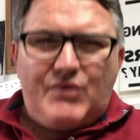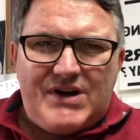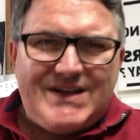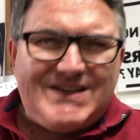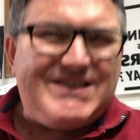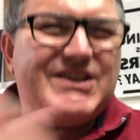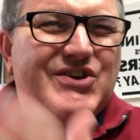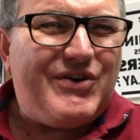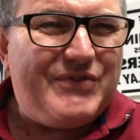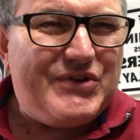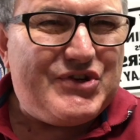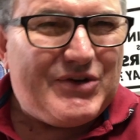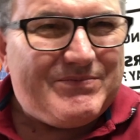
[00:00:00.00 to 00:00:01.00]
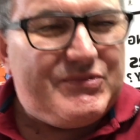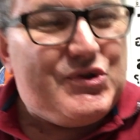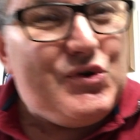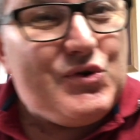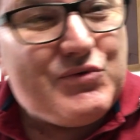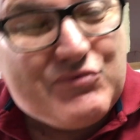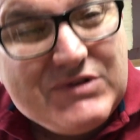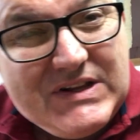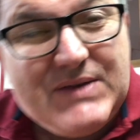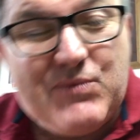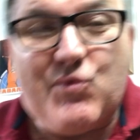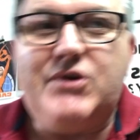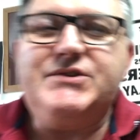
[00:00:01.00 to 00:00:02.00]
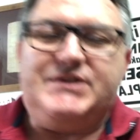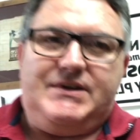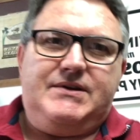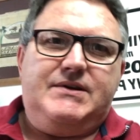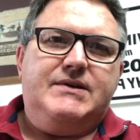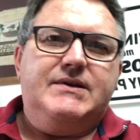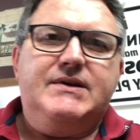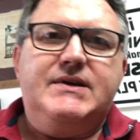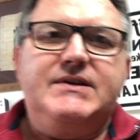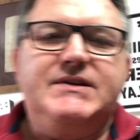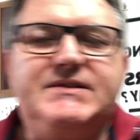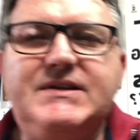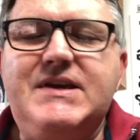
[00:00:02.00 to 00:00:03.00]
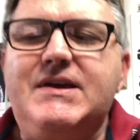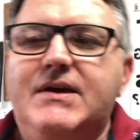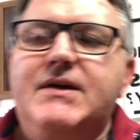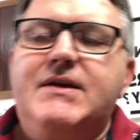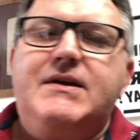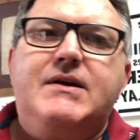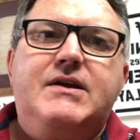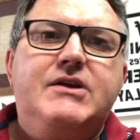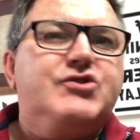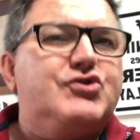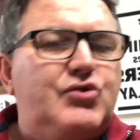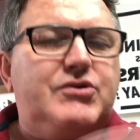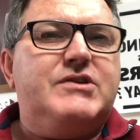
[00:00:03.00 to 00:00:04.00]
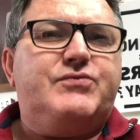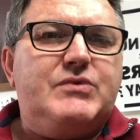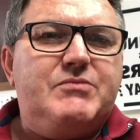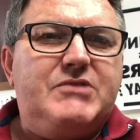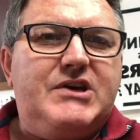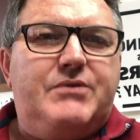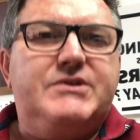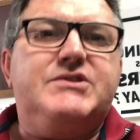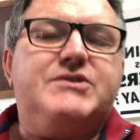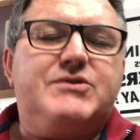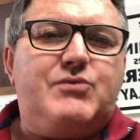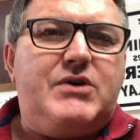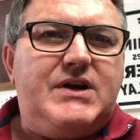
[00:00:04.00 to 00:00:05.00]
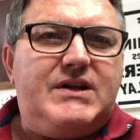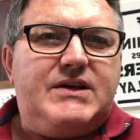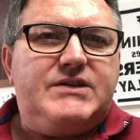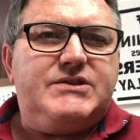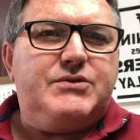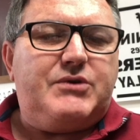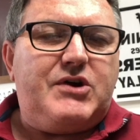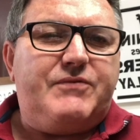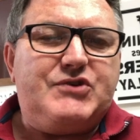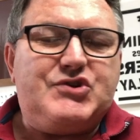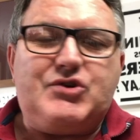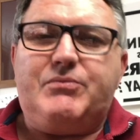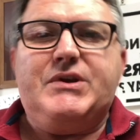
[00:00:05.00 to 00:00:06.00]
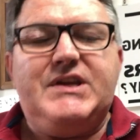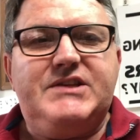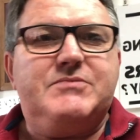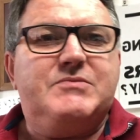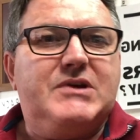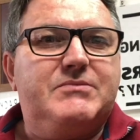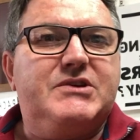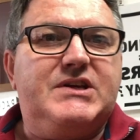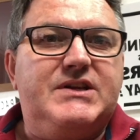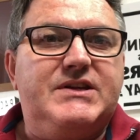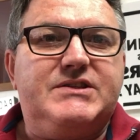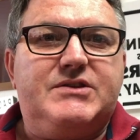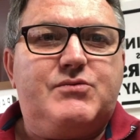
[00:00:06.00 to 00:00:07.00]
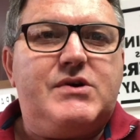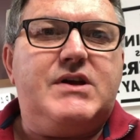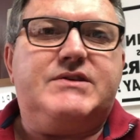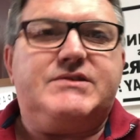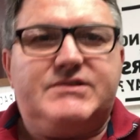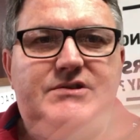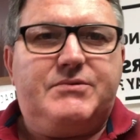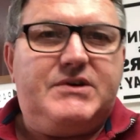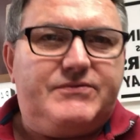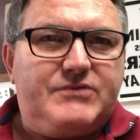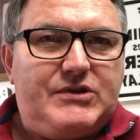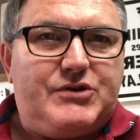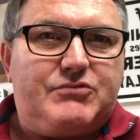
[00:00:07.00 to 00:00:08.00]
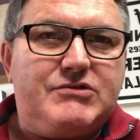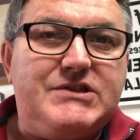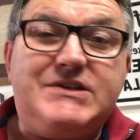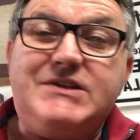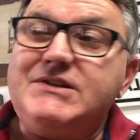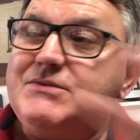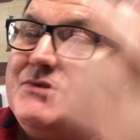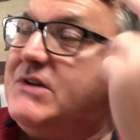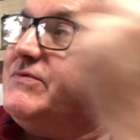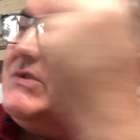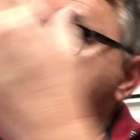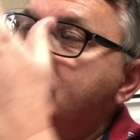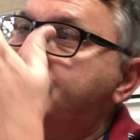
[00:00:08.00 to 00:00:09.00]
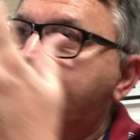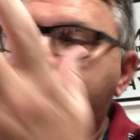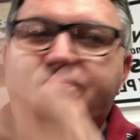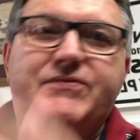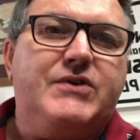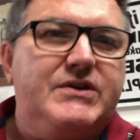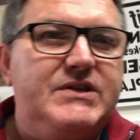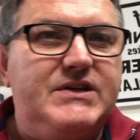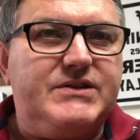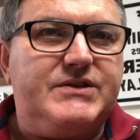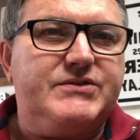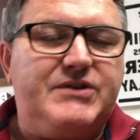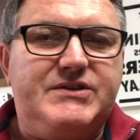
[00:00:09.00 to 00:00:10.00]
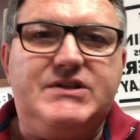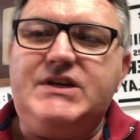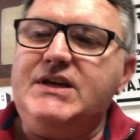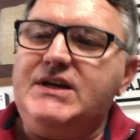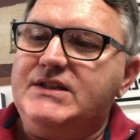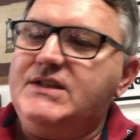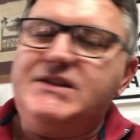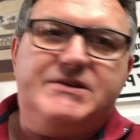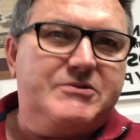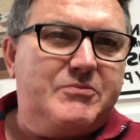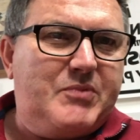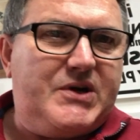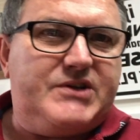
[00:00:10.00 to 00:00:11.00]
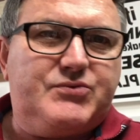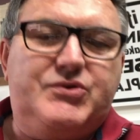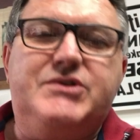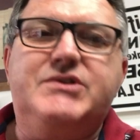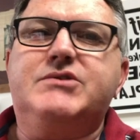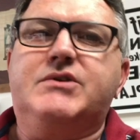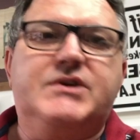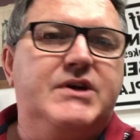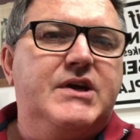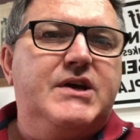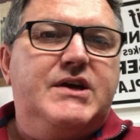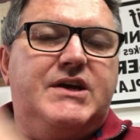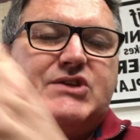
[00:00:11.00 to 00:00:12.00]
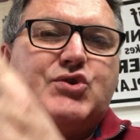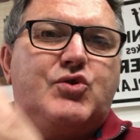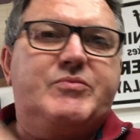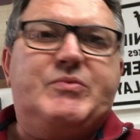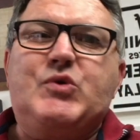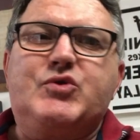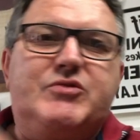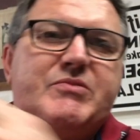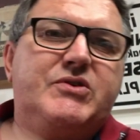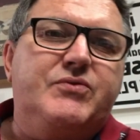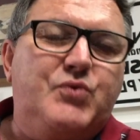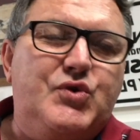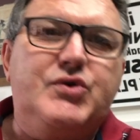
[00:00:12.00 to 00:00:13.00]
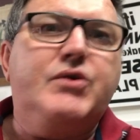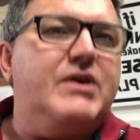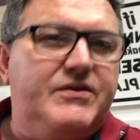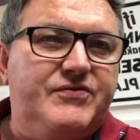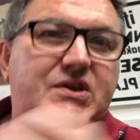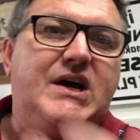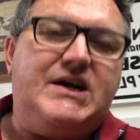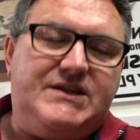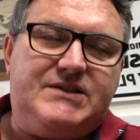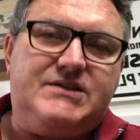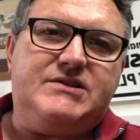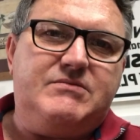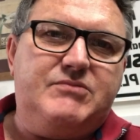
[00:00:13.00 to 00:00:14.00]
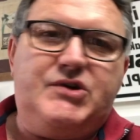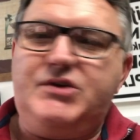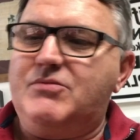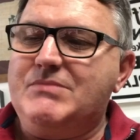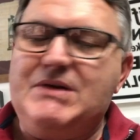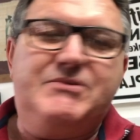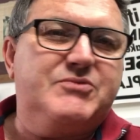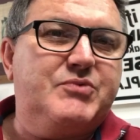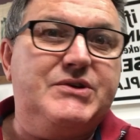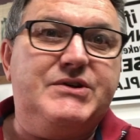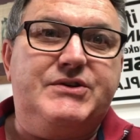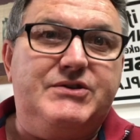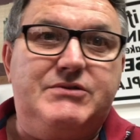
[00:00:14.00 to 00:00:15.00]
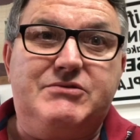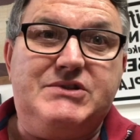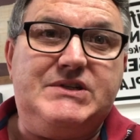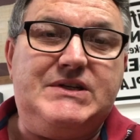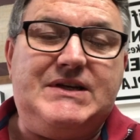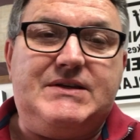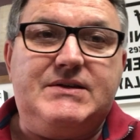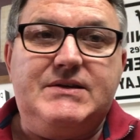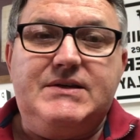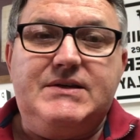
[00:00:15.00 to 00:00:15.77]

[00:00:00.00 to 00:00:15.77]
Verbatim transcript: wireless in a coffee shop, do you really want it? You see, sure enough, when we go into the wire to a coffee shop, we need to be able to connect to the wireless. And so we have to look around and we have to see if we can find the SSID. And then there's a password that's on a, a chalkboard or a bit of wood, or you have to ask somebody, or maybe it's printed on the receipt.